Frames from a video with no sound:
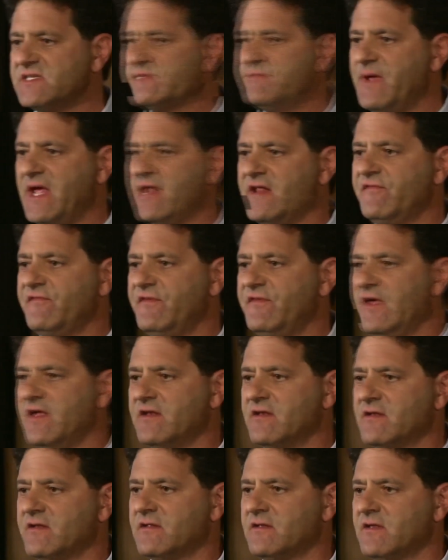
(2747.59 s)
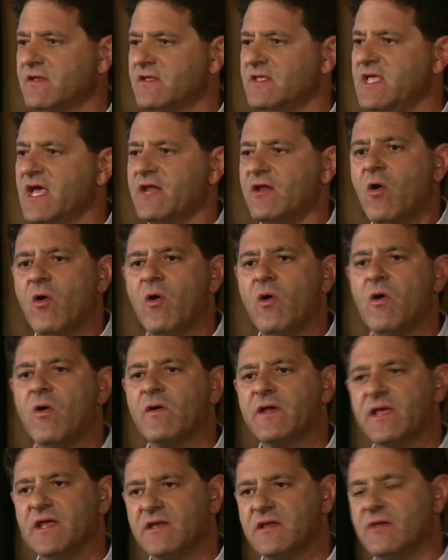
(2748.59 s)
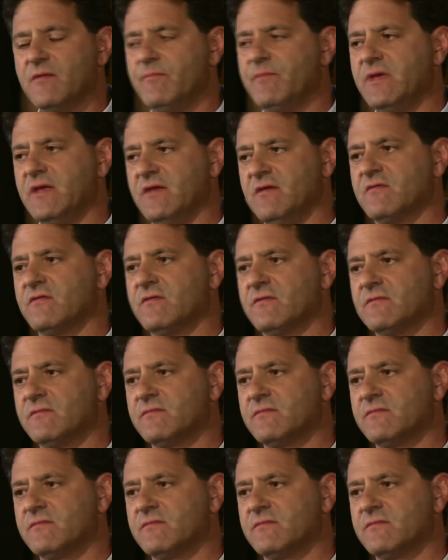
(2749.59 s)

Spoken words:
benefit, yet all can compete.